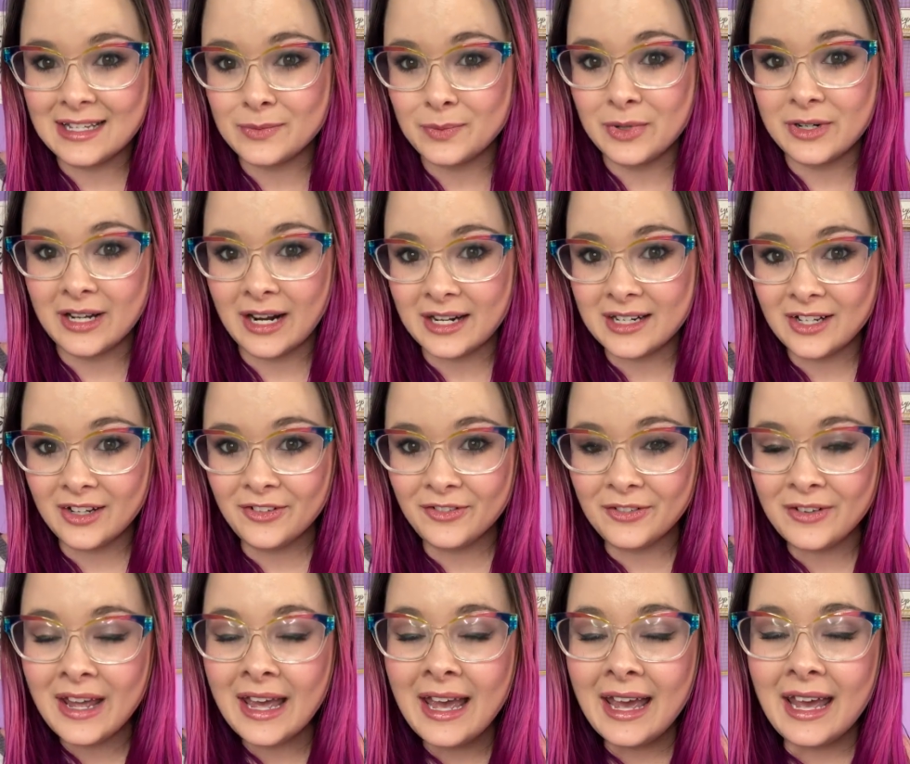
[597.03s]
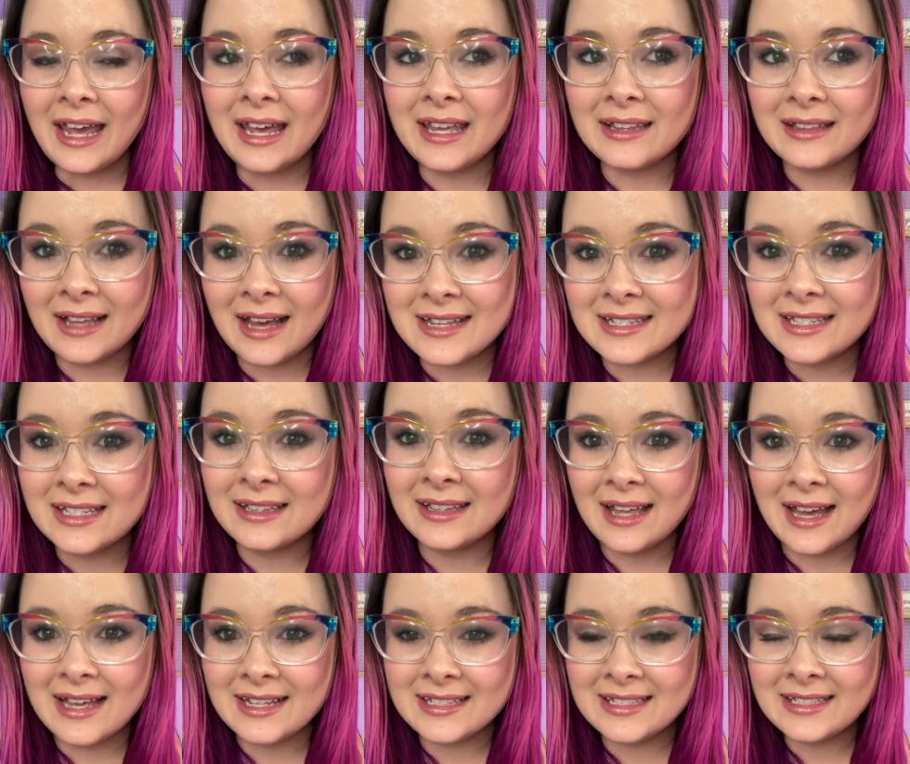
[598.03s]
productive and
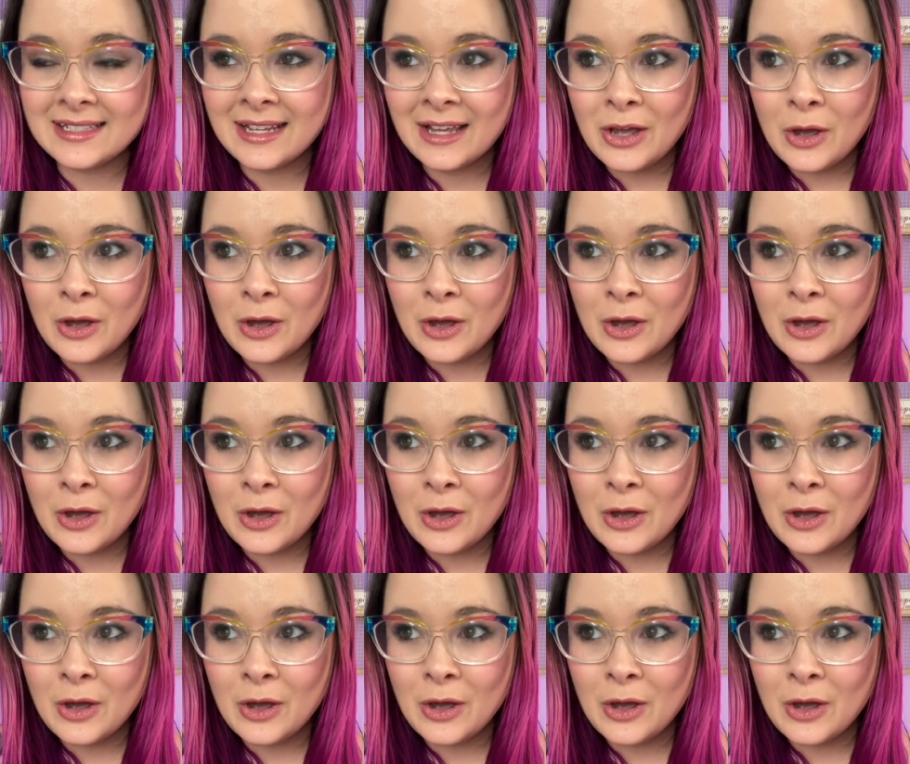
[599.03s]
less